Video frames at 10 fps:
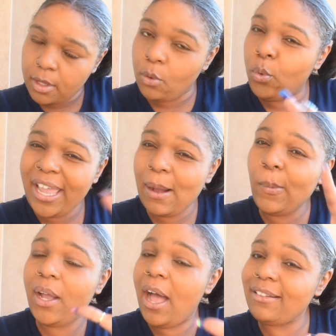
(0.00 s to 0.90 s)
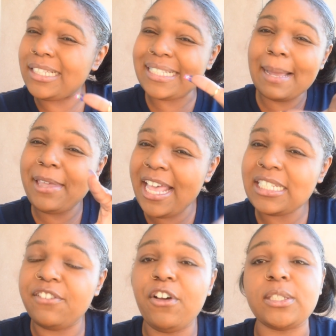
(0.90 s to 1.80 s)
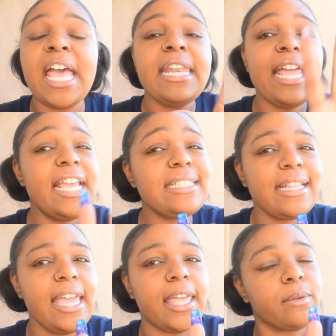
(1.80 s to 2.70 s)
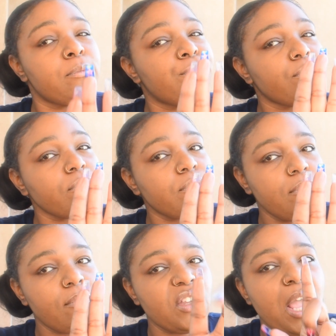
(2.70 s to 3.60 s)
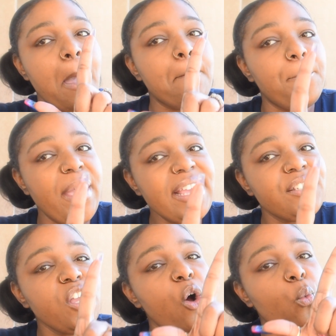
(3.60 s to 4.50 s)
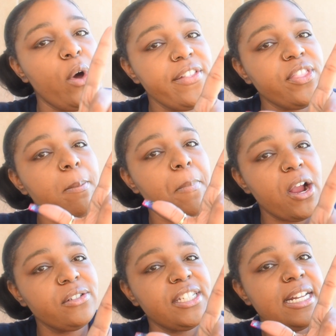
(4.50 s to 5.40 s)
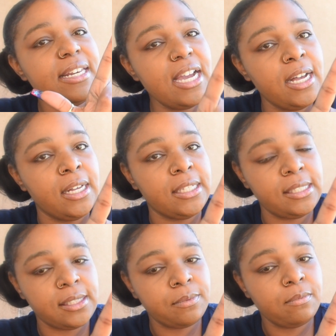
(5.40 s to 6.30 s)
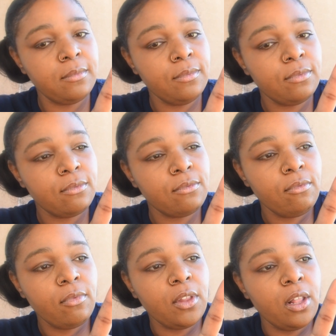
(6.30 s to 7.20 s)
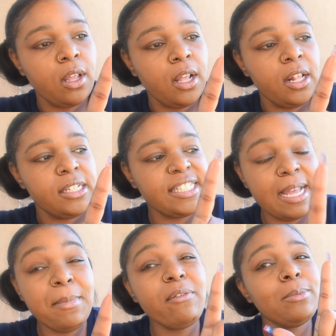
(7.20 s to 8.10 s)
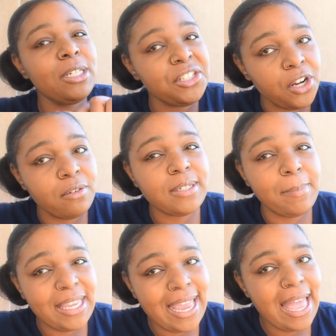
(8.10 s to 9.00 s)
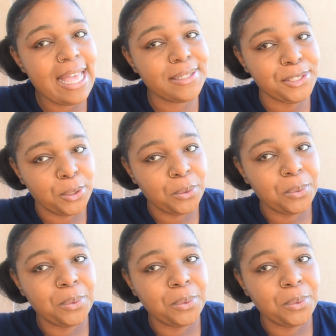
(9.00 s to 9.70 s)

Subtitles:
We gonna have to stop canceling folks. Now, here's the thing. Based on what the person does, some of them deserve to be canceled.